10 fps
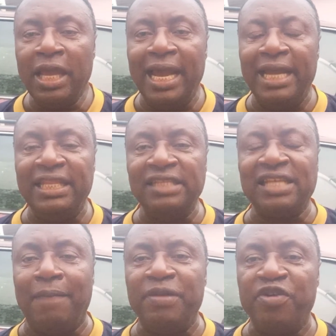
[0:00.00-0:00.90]
and this
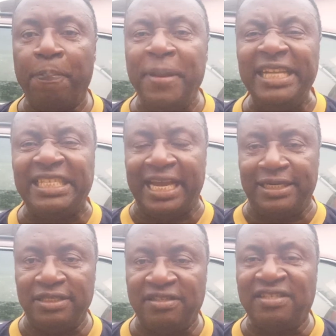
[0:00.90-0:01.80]
can be
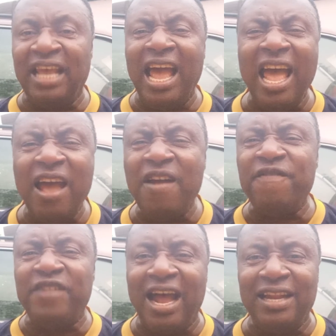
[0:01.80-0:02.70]
repeated
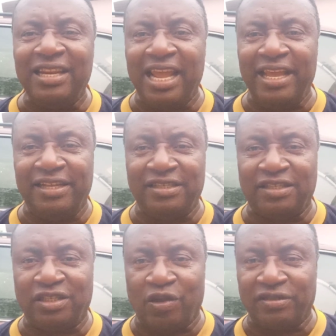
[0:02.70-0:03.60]
several
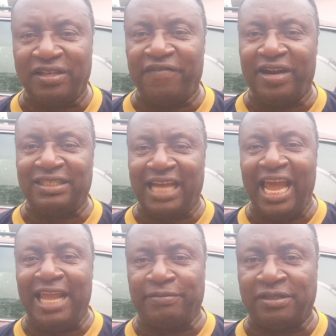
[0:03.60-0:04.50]
days or several
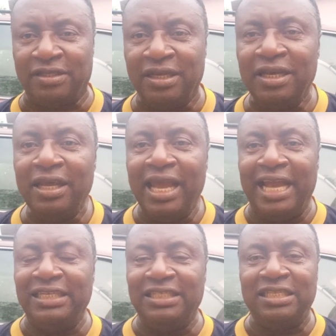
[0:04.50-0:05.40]
times
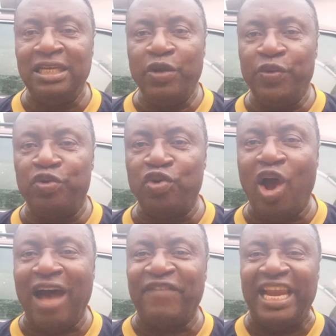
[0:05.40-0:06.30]
and we do
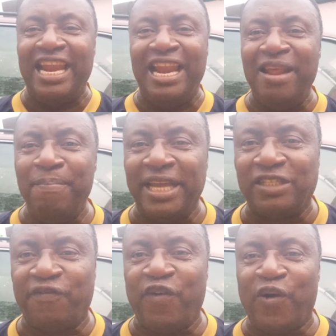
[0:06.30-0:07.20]
not have a
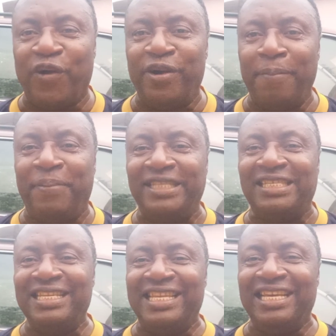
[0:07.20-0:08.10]
limit for
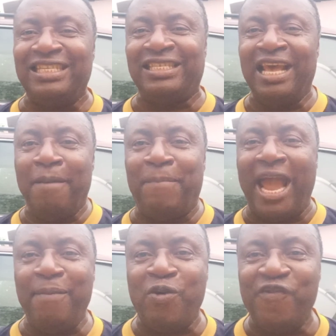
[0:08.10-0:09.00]
repeating these
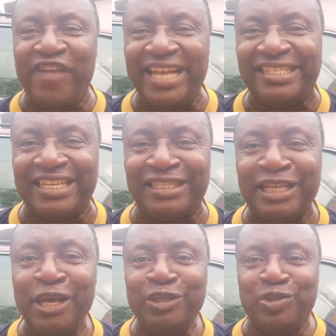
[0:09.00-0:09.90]
bible
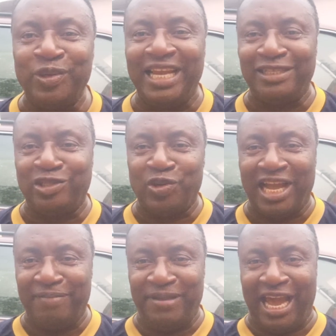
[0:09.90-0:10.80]
verses so that you
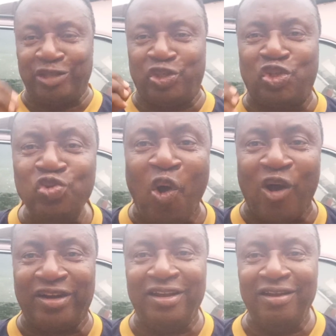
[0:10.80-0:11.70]
can be
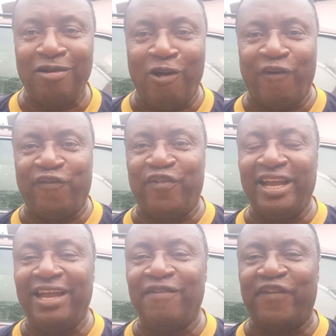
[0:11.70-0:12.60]
assured of
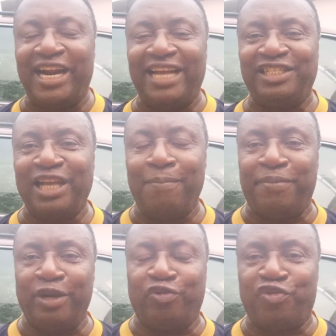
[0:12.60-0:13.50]
a financial
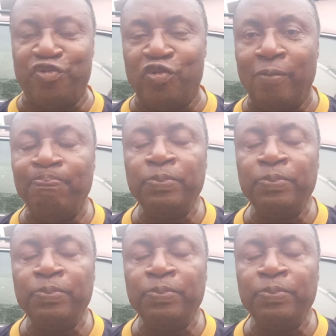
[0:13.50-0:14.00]
breakthrough